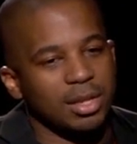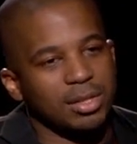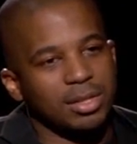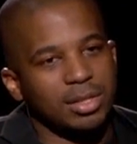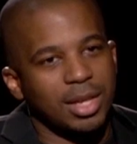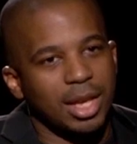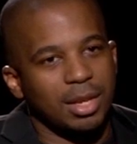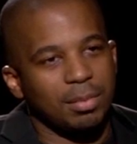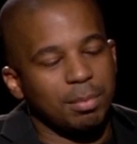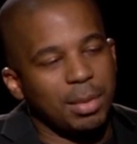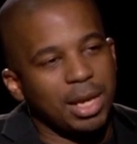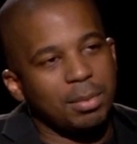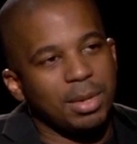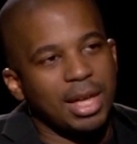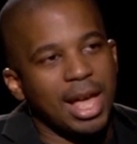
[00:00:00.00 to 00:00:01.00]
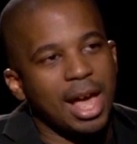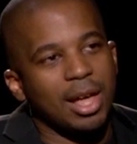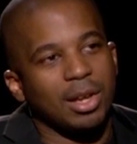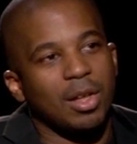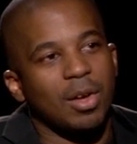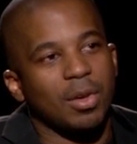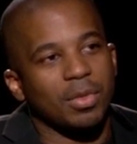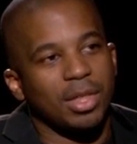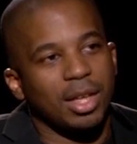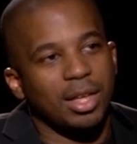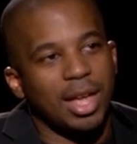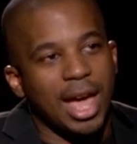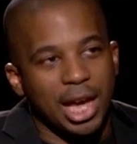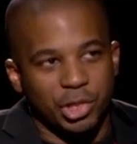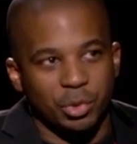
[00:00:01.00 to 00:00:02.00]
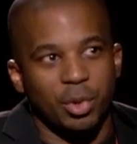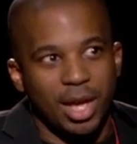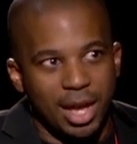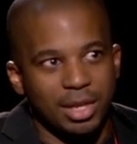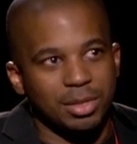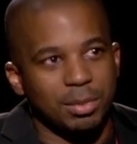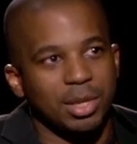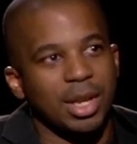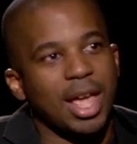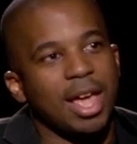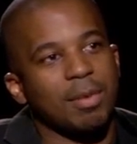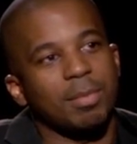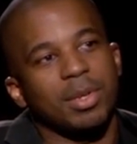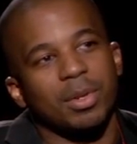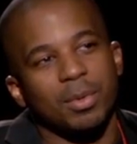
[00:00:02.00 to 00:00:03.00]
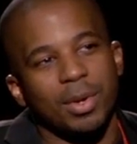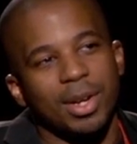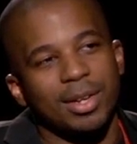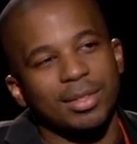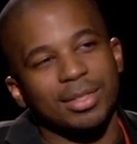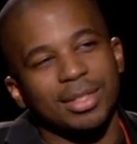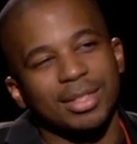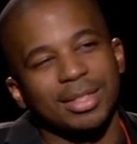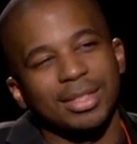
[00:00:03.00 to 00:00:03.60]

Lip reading: of set maybe how long the actual X-Men have been around?